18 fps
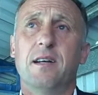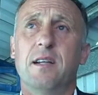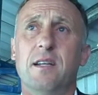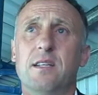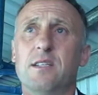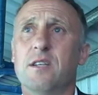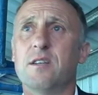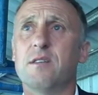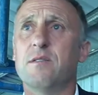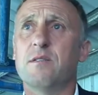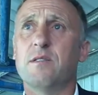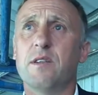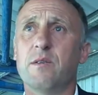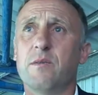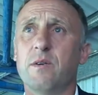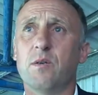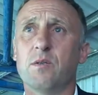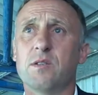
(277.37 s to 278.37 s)
listen,
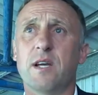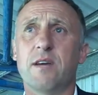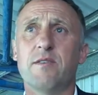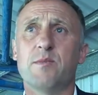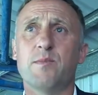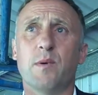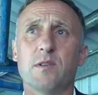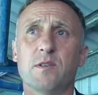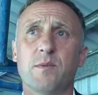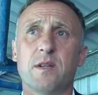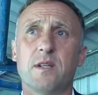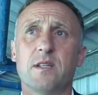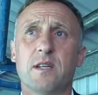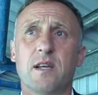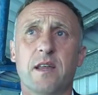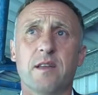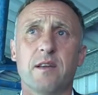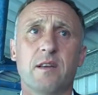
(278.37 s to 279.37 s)
we all take responsibility
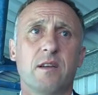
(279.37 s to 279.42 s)
together.